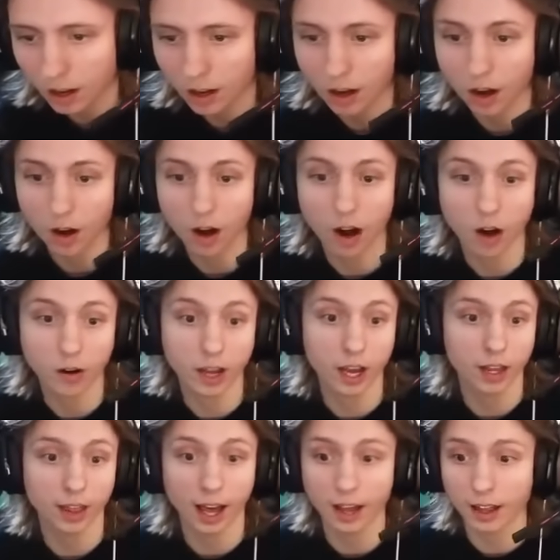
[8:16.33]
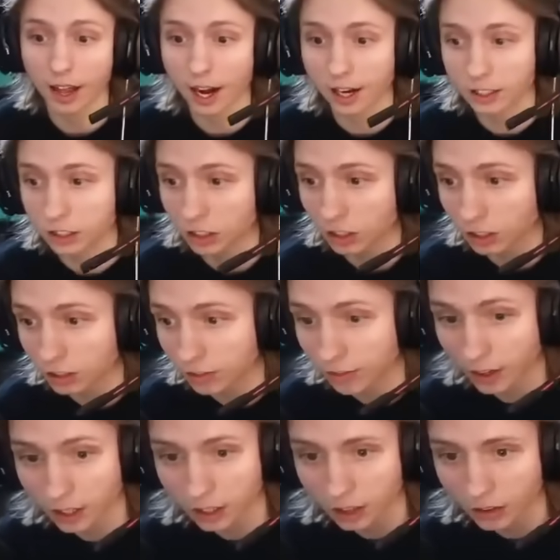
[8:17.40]
on right side. Okay, B. that that on actually B, looks
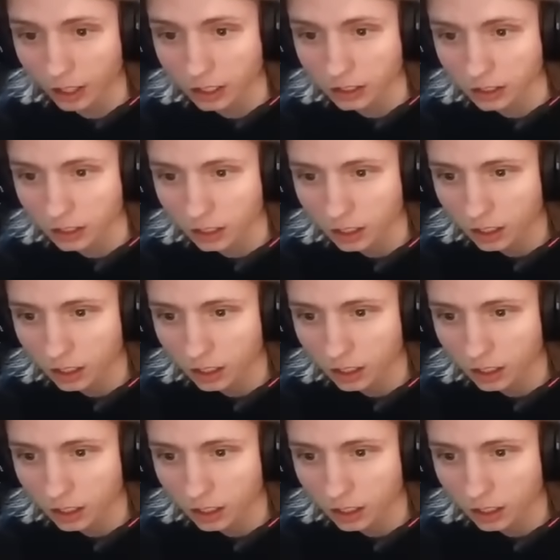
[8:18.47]
on B, crazy.